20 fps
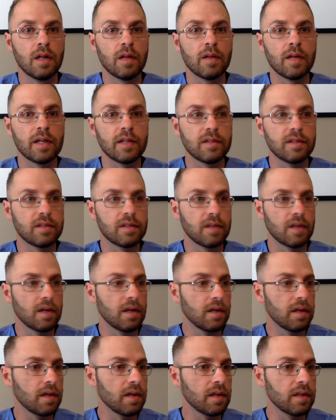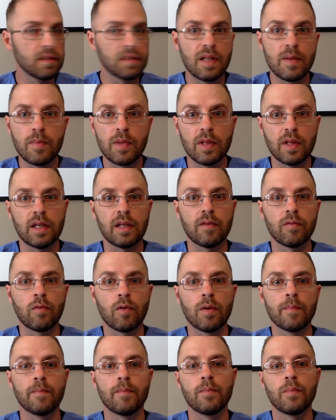less uh, stimulating
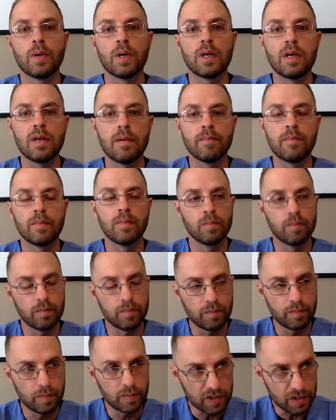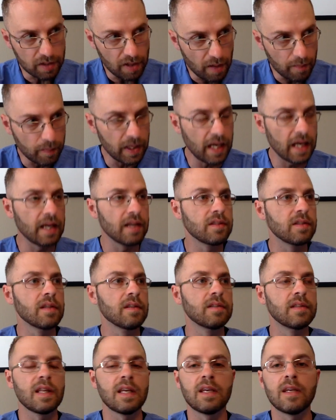form. But in some
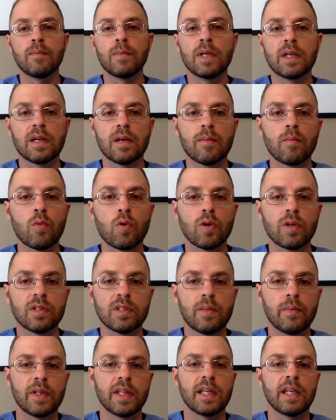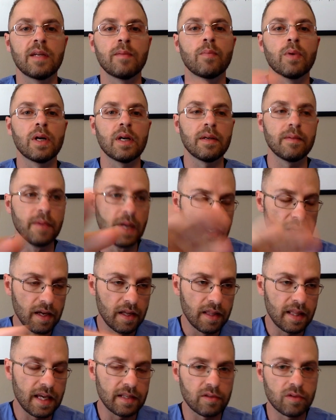cases they become more stimulating, but
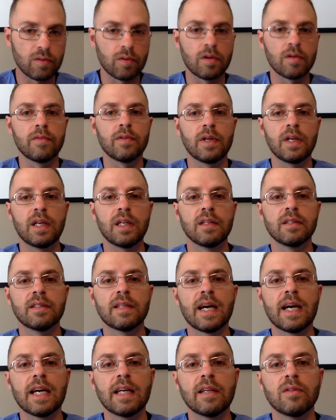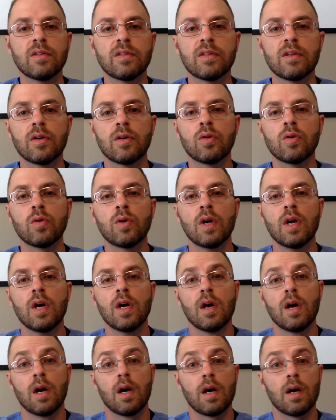that's sort of an aside. So
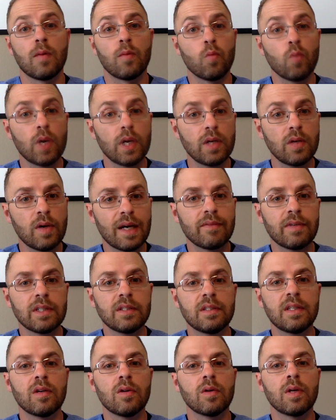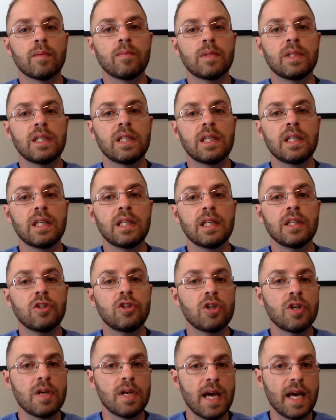um, when you have a C O M T
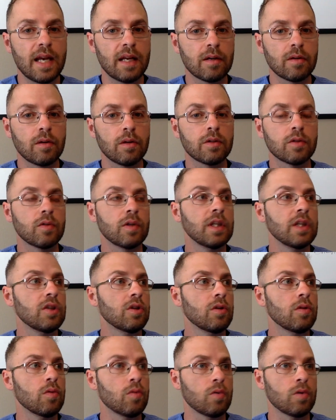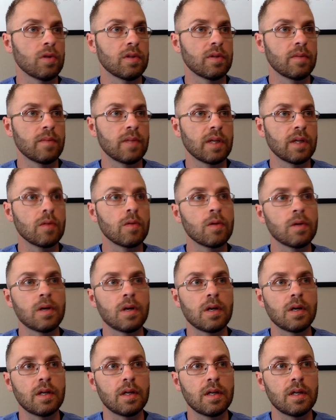genetic alteration or something going
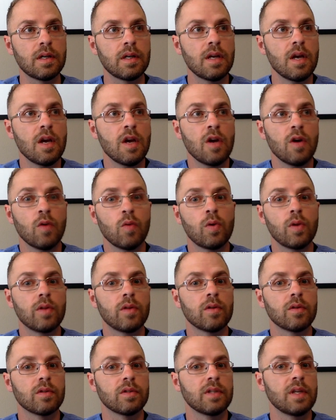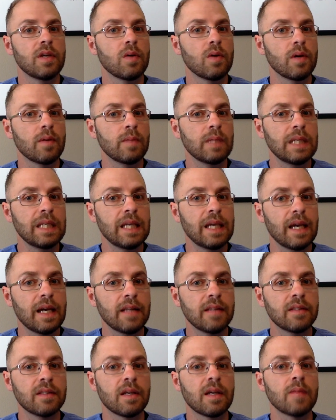on with your C O M T
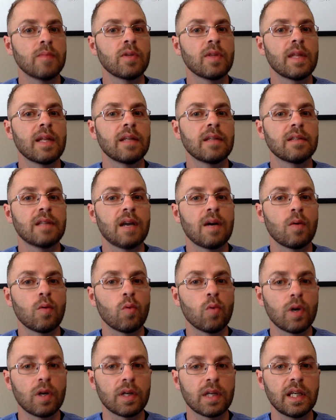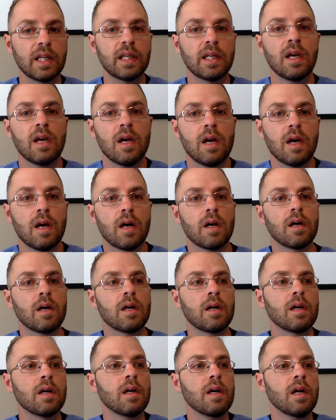enzyme so that it's not working,
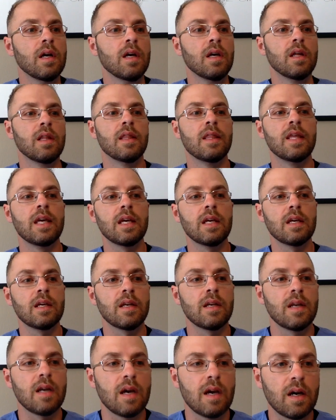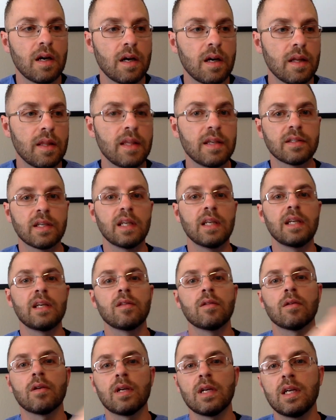uh, then uh, this can
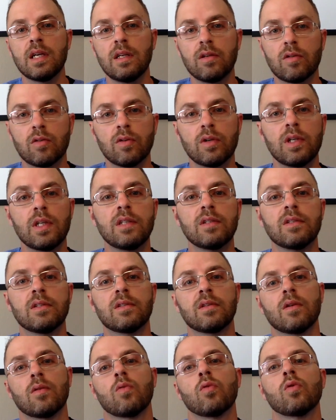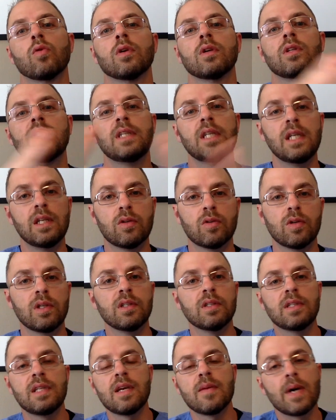either increase or
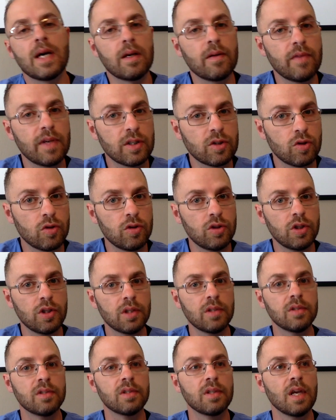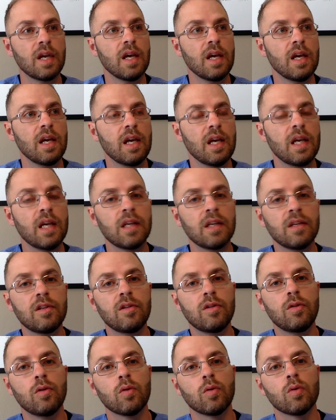decrease the amount of estrogens
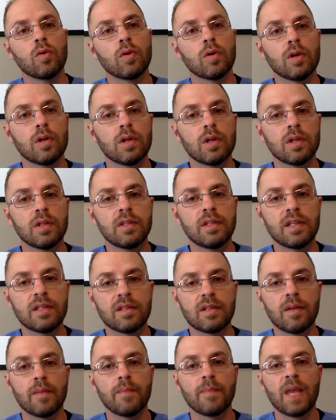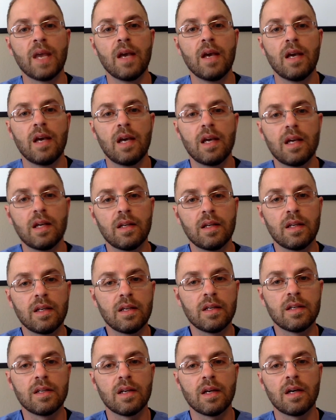in your system.
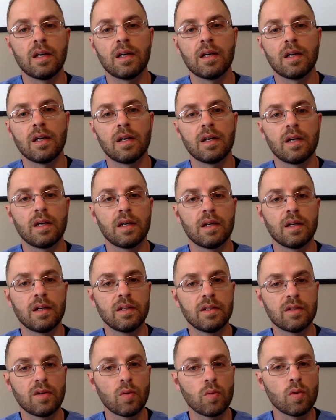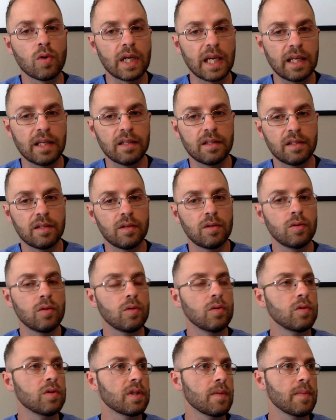And uh, so we'll get
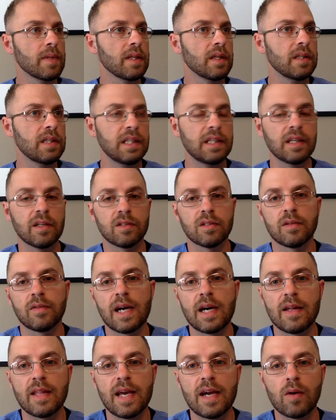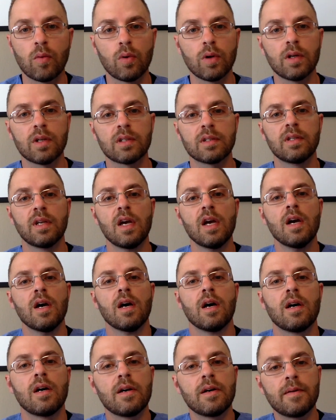into some of the details of how that works.
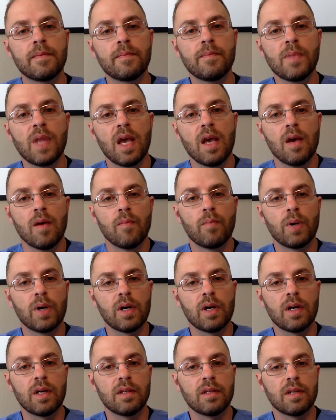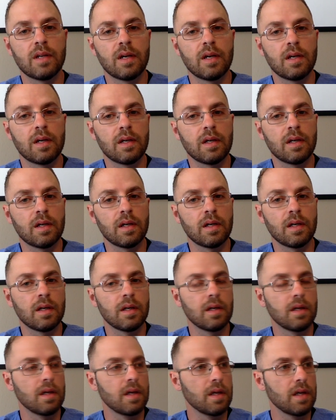Um, but, uh,
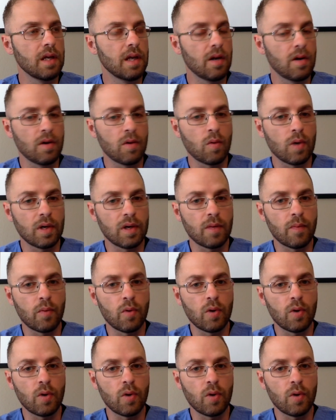you know, I wanted to